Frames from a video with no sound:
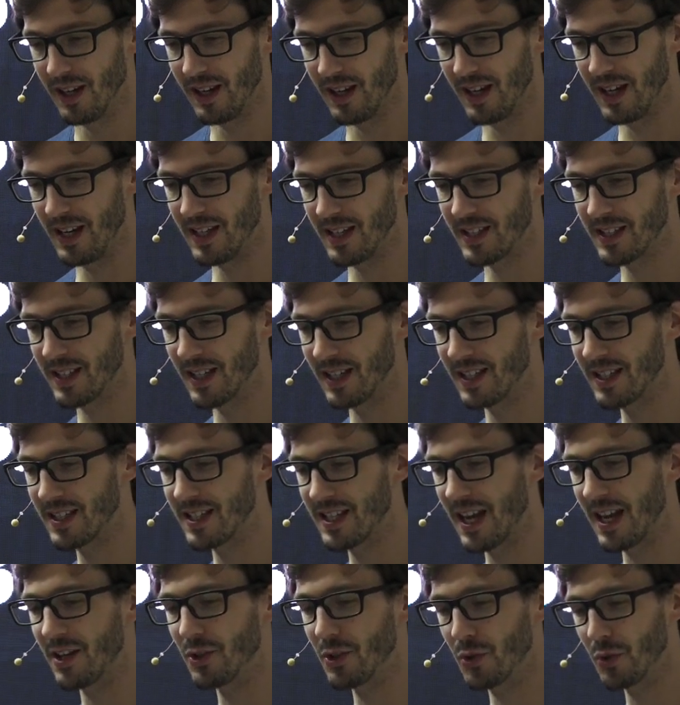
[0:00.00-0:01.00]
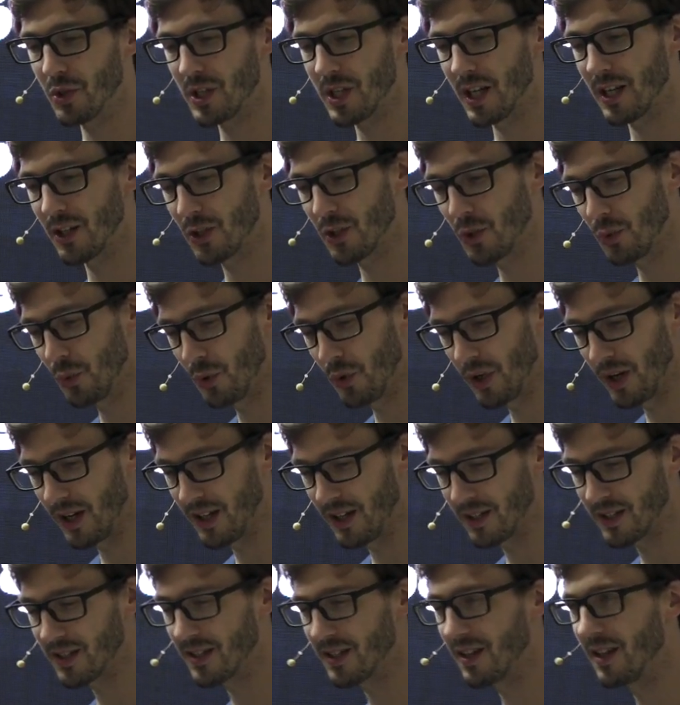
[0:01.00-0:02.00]
is that send to send2
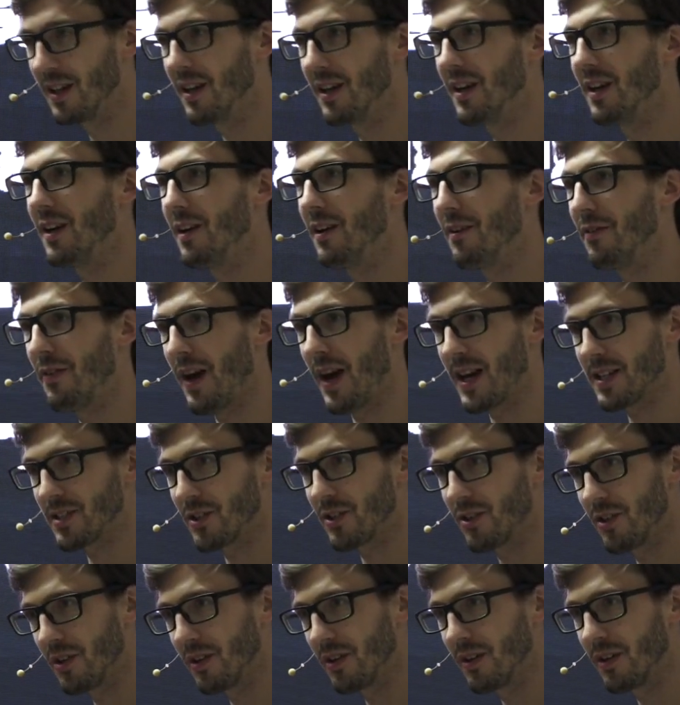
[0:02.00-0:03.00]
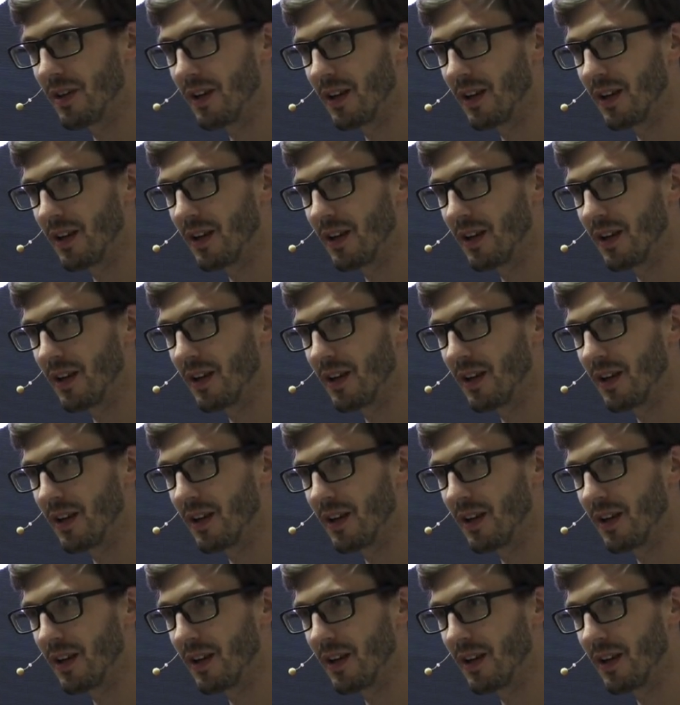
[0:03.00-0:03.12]
is faster.